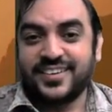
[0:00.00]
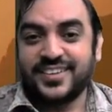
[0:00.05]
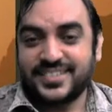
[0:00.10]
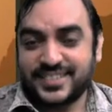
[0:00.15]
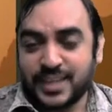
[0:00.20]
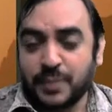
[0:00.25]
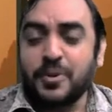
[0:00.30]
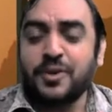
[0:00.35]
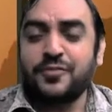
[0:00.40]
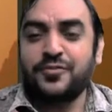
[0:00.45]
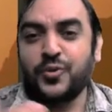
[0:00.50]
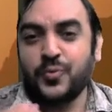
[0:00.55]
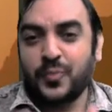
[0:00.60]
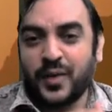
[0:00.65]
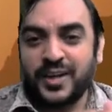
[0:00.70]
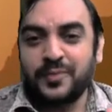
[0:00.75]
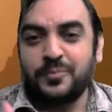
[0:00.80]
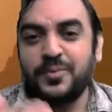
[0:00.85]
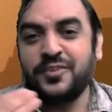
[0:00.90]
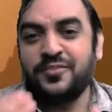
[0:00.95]
some of you
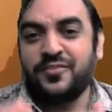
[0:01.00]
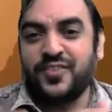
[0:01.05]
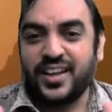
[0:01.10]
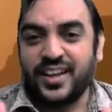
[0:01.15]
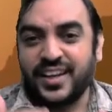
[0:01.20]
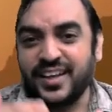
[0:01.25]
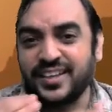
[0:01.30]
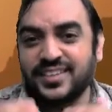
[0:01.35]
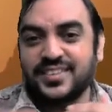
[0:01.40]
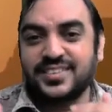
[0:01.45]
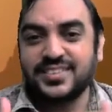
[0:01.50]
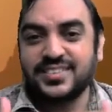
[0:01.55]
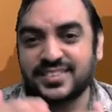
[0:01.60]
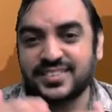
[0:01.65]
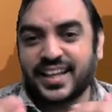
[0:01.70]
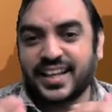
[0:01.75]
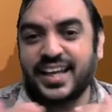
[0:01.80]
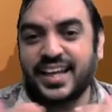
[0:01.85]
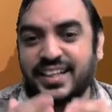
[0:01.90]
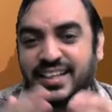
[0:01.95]
might be feeling
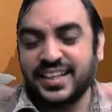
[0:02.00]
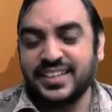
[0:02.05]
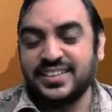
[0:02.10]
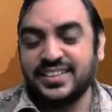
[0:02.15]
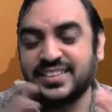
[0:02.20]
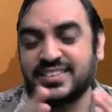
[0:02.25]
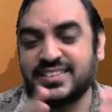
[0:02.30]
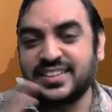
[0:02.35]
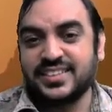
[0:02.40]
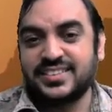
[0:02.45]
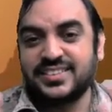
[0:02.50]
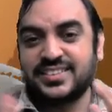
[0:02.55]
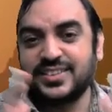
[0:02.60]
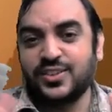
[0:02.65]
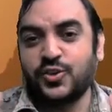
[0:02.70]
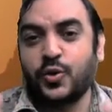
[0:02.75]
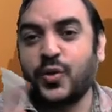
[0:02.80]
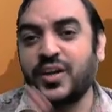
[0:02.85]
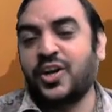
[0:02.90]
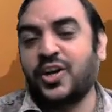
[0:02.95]
slightly this is
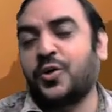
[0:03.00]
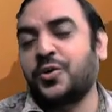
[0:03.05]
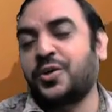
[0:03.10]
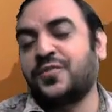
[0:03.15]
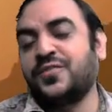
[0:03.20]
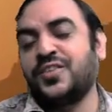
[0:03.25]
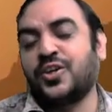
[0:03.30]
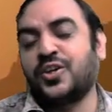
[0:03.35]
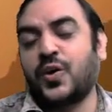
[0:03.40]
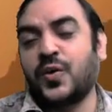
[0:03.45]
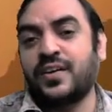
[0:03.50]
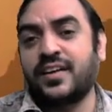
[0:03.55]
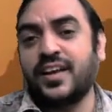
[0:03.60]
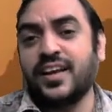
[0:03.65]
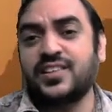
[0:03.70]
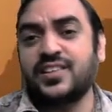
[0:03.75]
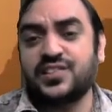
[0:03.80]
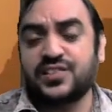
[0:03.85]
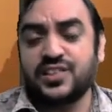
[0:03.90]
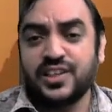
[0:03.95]
going out of the
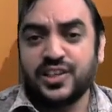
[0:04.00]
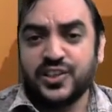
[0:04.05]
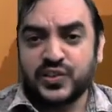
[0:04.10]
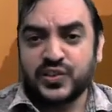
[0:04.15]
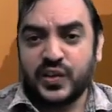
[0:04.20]
context.